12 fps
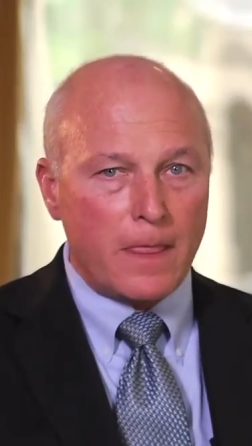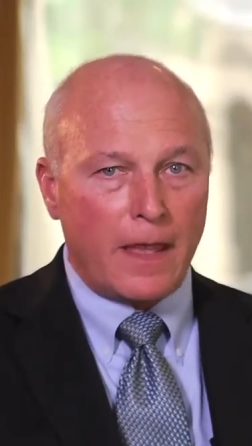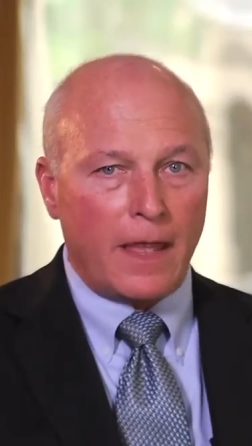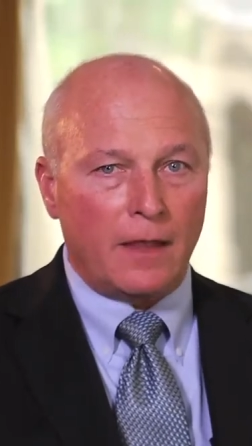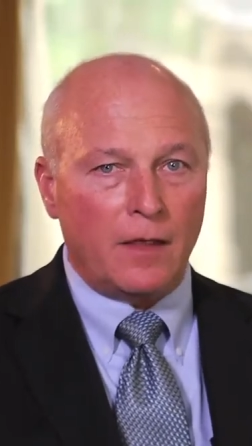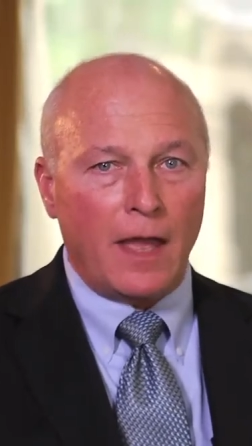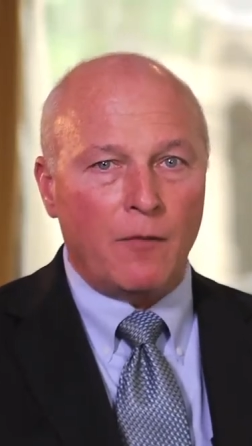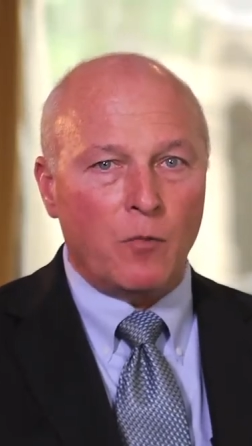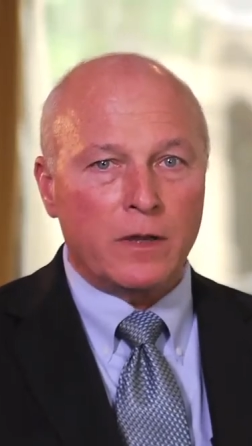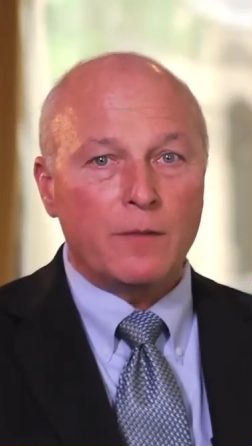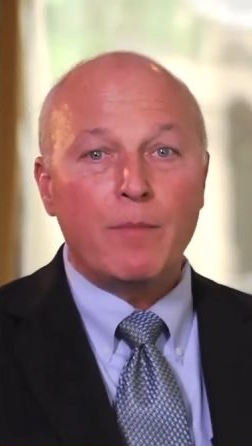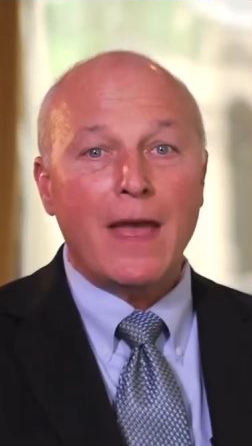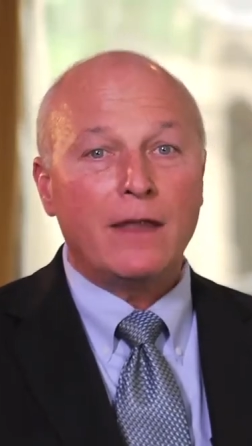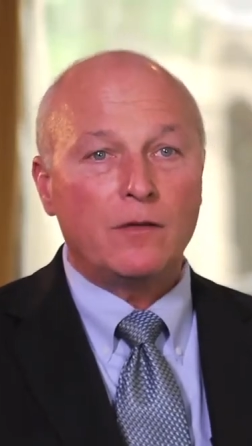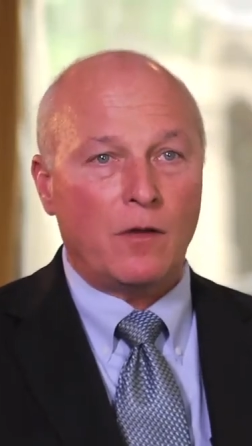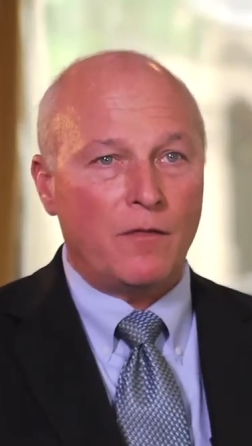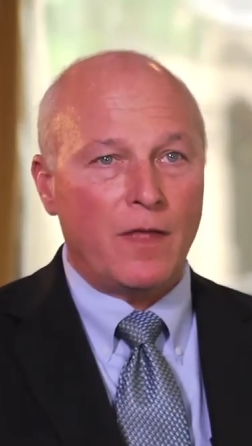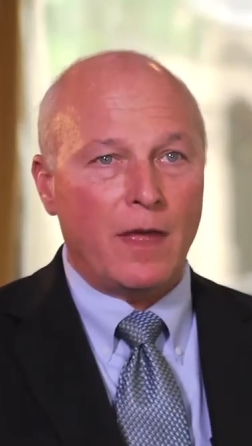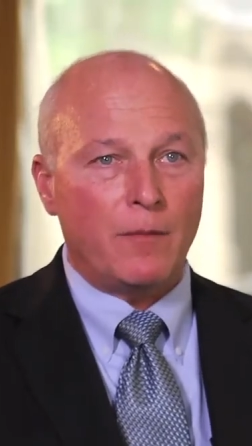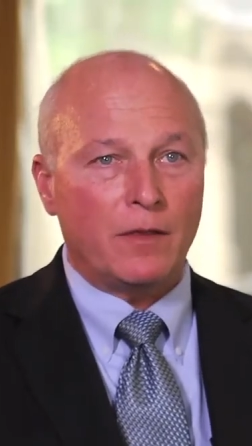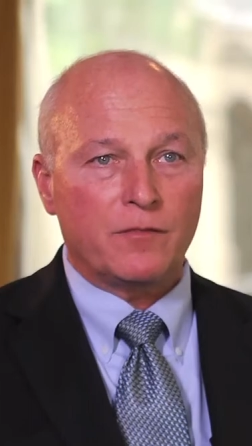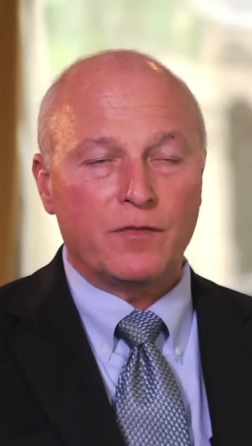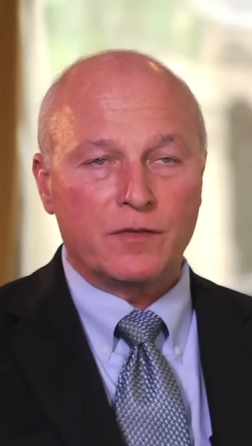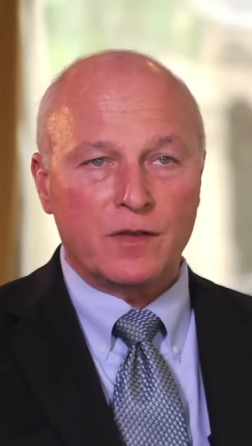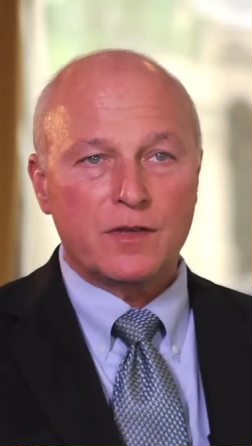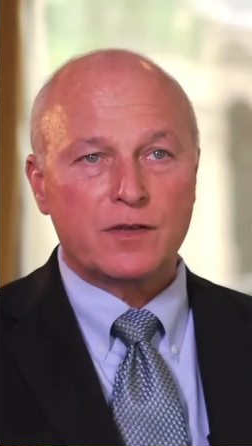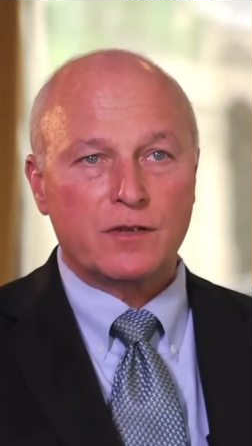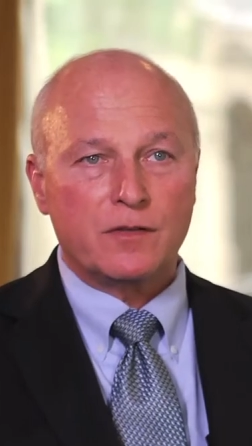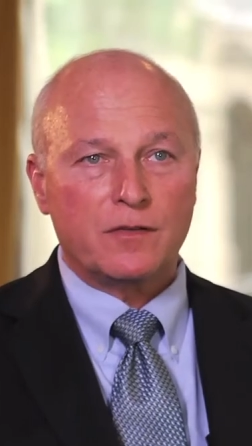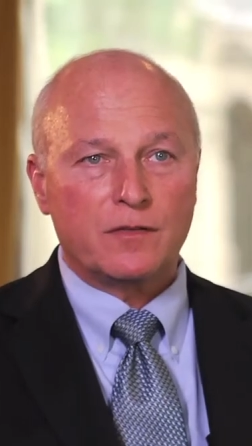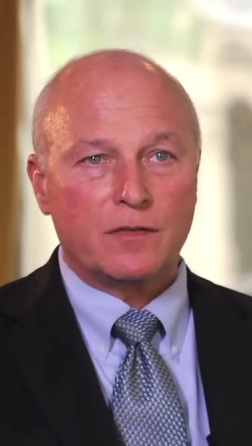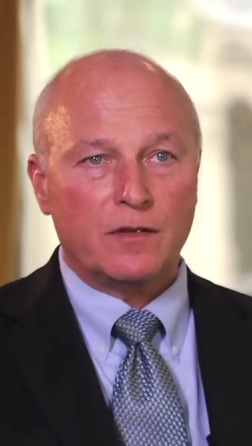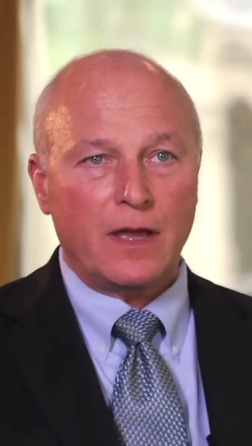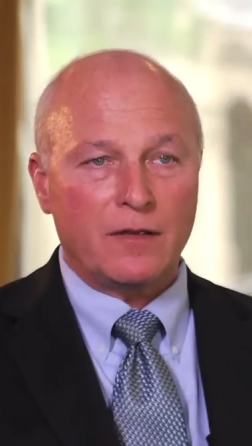and we depend on them as physicians,